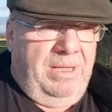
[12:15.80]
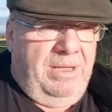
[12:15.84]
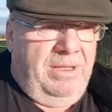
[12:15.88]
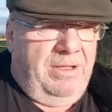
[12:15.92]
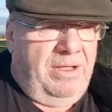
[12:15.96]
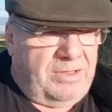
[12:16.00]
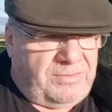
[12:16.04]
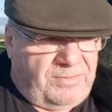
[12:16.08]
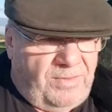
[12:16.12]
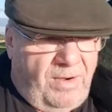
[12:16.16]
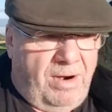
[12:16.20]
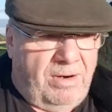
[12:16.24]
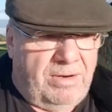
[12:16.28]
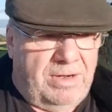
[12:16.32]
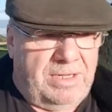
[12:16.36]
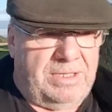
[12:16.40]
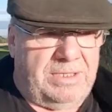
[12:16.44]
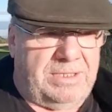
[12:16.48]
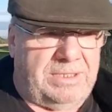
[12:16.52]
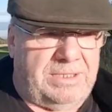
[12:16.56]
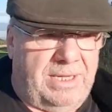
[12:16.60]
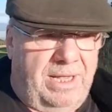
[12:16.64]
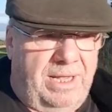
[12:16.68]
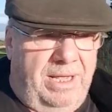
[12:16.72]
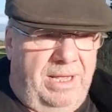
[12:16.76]
as far
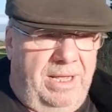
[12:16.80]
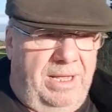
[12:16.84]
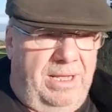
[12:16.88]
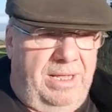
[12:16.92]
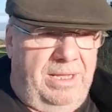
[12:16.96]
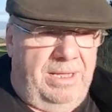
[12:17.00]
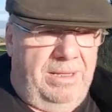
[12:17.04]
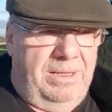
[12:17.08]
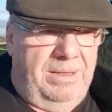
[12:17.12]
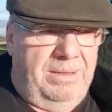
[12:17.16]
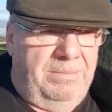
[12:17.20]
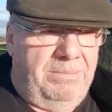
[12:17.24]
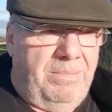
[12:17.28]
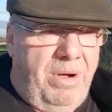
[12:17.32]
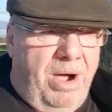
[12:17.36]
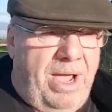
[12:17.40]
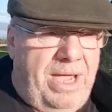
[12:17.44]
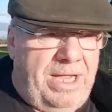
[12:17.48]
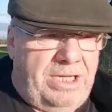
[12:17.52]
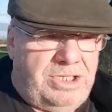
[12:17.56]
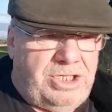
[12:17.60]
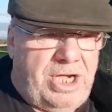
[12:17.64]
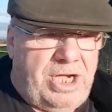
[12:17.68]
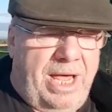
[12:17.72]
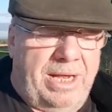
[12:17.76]
as
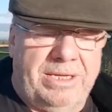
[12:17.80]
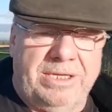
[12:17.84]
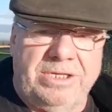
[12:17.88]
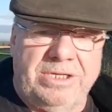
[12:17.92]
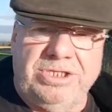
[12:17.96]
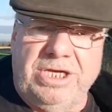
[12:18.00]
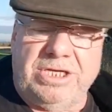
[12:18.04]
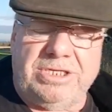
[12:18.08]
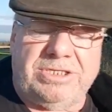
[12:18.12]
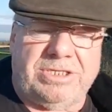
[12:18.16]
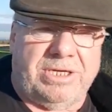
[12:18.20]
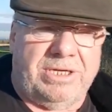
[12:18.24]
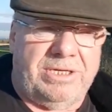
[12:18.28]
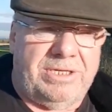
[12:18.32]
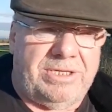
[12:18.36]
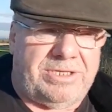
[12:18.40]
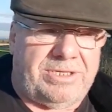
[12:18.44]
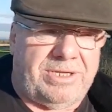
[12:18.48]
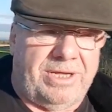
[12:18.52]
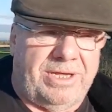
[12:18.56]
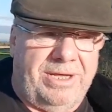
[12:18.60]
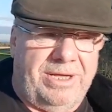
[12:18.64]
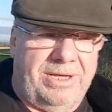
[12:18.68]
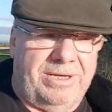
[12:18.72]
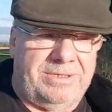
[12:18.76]
my challenge is
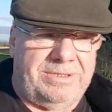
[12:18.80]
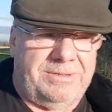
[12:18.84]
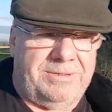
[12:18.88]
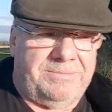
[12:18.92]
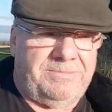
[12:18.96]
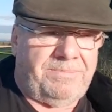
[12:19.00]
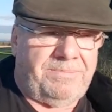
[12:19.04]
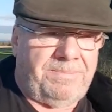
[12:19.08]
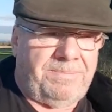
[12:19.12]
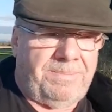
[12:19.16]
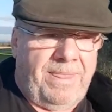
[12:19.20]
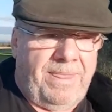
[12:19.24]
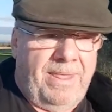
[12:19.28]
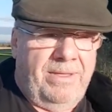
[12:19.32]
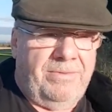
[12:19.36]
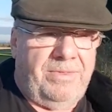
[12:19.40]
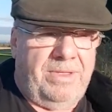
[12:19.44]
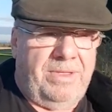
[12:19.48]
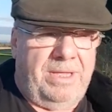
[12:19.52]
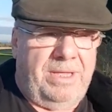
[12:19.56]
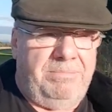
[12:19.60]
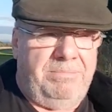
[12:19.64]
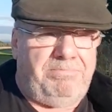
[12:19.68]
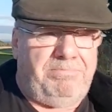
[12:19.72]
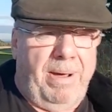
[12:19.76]
concerned,
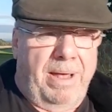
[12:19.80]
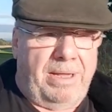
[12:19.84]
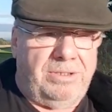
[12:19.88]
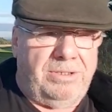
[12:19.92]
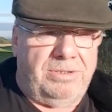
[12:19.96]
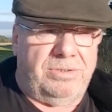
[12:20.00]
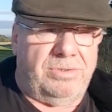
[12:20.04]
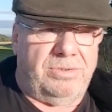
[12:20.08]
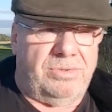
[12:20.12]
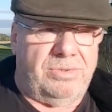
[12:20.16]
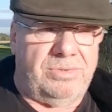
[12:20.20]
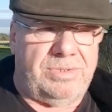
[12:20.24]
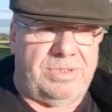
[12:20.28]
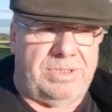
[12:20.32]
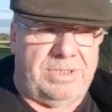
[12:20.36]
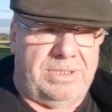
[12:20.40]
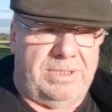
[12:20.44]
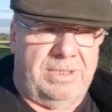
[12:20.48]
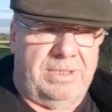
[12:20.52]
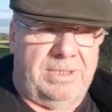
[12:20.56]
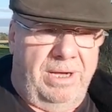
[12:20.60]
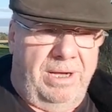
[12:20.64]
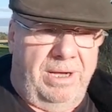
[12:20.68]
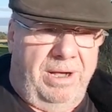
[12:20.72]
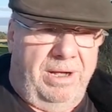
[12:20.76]
the bundles
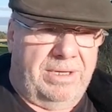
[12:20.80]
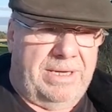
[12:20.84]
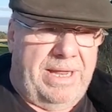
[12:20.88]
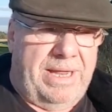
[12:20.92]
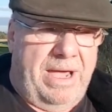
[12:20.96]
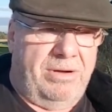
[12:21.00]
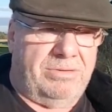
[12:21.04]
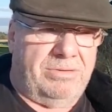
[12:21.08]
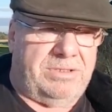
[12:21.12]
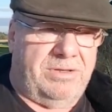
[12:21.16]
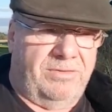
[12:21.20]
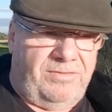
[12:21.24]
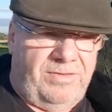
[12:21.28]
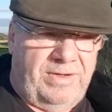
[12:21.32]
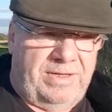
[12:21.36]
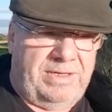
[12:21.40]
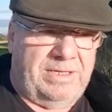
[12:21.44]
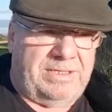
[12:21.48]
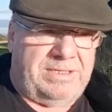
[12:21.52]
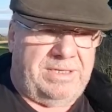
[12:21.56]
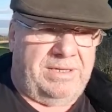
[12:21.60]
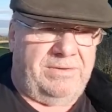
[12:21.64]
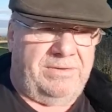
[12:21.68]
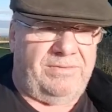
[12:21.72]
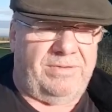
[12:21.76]
are now
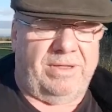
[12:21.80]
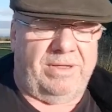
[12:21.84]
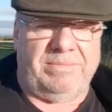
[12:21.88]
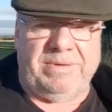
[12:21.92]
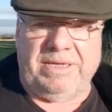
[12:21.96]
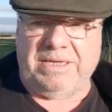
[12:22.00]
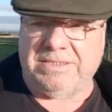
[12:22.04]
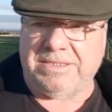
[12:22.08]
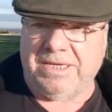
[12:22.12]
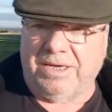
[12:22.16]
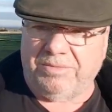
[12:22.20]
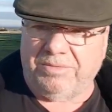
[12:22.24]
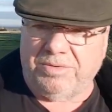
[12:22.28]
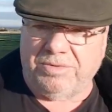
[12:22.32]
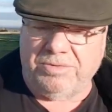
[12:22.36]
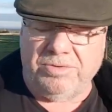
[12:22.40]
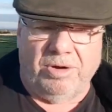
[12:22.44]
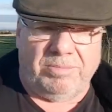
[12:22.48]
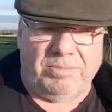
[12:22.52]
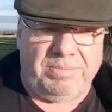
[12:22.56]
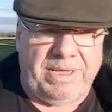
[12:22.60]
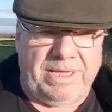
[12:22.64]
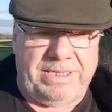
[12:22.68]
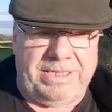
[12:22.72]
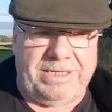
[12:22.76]
definitive. That means there will
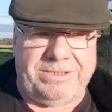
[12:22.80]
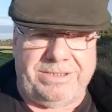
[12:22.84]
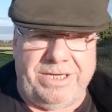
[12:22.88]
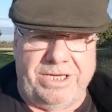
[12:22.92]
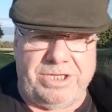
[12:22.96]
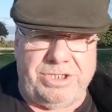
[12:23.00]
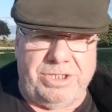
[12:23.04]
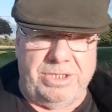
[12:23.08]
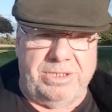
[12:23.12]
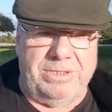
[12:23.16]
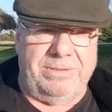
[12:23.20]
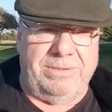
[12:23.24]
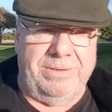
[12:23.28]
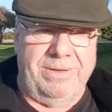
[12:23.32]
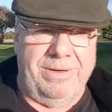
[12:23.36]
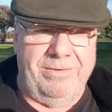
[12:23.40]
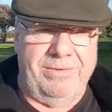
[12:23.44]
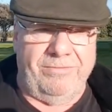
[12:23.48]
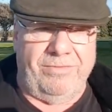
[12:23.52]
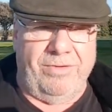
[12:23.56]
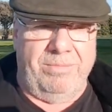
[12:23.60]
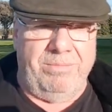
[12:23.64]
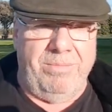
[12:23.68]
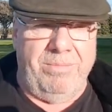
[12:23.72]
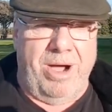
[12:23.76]
not be any addition
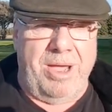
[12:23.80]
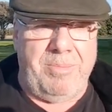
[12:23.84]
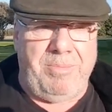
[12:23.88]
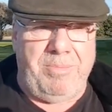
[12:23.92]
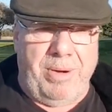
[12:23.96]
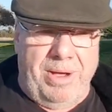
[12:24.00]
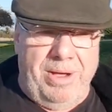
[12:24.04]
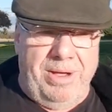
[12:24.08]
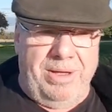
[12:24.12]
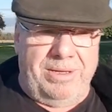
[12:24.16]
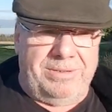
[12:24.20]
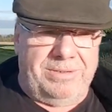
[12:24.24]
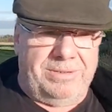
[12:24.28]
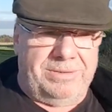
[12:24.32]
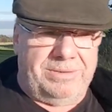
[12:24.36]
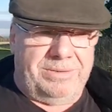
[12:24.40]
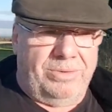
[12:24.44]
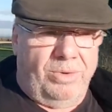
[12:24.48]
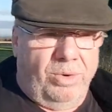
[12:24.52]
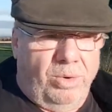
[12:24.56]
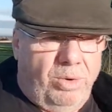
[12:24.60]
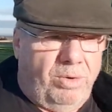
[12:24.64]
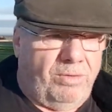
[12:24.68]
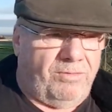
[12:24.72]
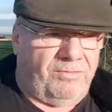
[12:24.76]
from my part
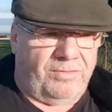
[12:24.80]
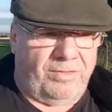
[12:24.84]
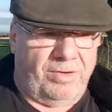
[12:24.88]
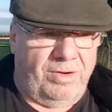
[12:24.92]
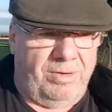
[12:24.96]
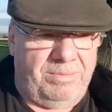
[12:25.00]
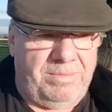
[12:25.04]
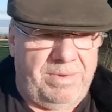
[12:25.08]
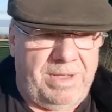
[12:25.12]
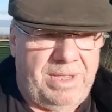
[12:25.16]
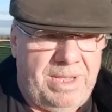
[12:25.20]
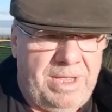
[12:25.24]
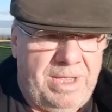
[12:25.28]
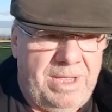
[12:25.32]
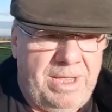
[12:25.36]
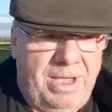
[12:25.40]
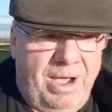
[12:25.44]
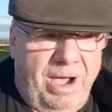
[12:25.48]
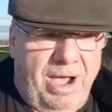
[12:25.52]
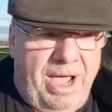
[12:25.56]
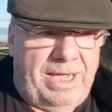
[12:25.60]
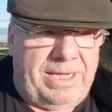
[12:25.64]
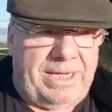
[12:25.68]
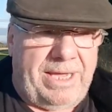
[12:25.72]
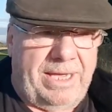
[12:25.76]
or from
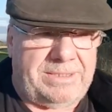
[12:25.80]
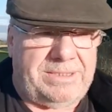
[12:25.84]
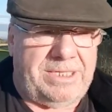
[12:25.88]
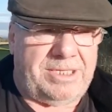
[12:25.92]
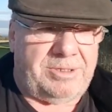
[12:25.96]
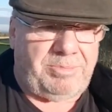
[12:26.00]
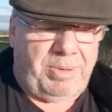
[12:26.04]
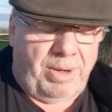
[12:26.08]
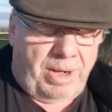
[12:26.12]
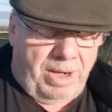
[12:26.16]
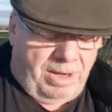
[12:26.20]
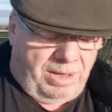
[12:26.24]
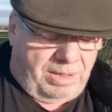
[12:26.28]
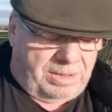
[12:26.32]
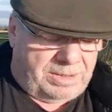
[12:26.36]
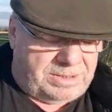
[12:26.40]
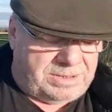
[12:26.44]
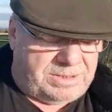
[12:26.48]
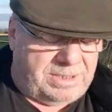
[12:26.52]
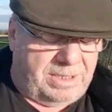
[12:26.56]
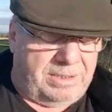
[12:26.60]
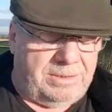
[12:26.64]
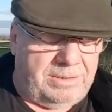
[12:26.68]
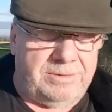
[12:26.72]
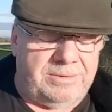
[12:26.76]
IGAS's part.
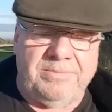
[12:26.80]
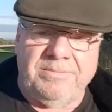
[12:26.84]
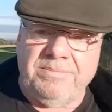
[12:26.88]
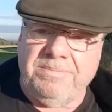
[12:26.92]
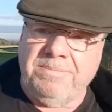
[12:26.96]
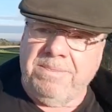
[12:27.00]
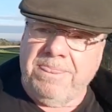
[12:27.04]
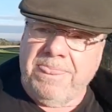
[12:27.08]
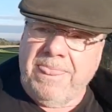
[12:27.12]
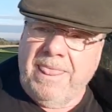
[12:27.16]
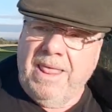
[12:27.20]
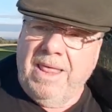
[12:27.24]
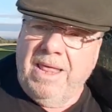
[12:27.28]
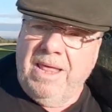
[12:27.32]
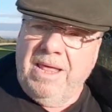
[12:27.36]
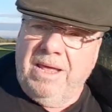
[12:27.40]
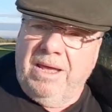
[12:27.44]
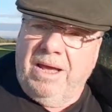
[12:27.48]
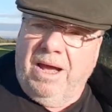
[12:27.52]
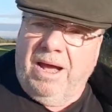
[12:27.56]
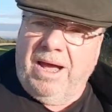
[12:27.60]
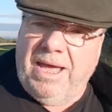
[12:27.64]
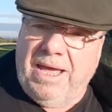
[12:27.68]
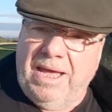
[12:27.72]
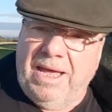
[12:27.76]
So
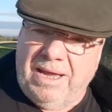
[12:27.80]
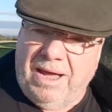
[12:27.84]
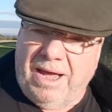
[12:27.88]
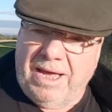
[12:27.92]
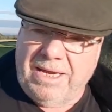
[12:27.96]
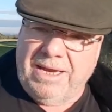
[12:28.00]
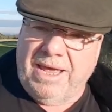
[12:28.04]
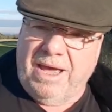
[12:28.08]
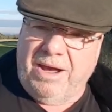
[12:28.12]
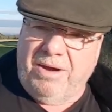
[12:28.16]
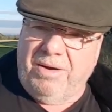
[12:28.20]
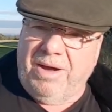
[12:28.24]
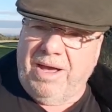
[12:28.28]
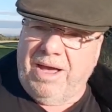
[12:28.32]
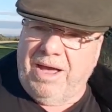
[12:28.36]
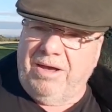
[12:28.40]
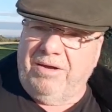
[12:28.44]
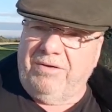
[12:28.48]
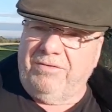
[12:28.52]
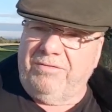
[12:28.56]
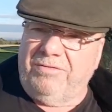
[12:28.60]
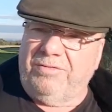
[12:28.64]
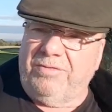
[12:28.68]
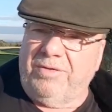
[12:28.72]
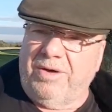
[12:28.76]
I now
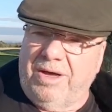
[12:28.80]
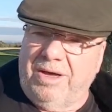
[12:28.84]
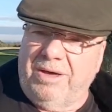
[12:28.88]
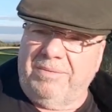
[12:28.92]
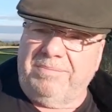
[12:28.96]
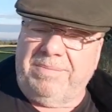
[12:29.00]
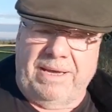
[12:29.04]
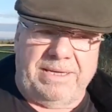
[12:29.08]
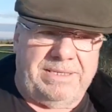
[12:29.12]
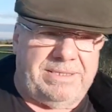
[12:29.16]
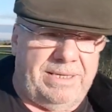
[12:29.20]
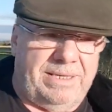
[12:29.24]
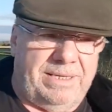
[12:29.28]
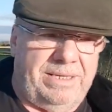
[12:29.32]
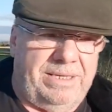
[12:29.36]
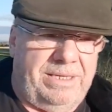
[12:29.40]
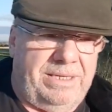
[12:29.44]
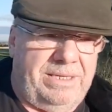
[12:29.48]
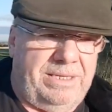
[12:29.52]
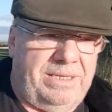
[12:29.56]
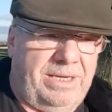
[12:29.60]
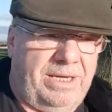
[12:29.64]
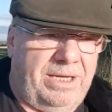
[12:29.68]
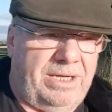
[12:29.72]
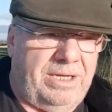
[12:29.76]
have
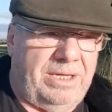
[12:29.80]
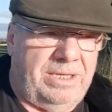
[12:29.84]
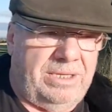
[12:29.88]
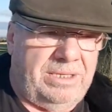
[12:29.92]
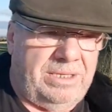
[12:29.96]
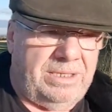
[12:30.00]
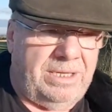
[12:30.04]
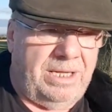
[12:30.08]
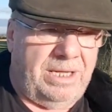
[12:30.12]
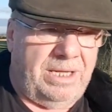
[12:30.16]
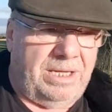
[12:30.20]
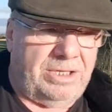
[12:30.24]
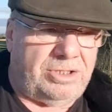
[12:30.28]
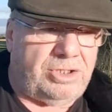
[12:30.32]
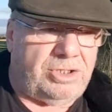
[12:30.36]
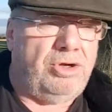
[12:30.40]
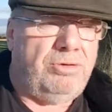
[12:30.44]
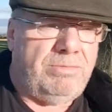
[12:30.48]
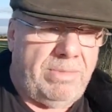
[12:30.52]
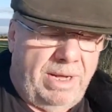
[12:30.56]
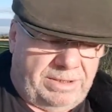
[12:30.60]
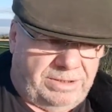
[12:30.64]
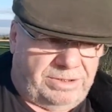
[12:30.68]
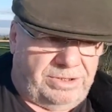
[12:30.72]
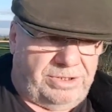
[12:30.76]
basically 2
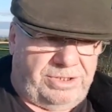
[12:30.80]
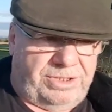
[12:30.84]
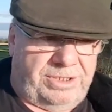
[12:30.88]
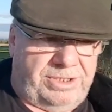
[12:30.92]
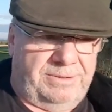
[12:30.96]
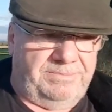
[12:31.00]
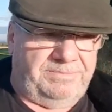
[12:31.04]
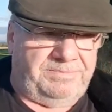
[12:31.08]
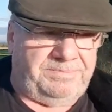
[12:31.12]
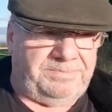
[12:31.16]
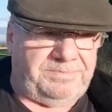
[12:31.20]
months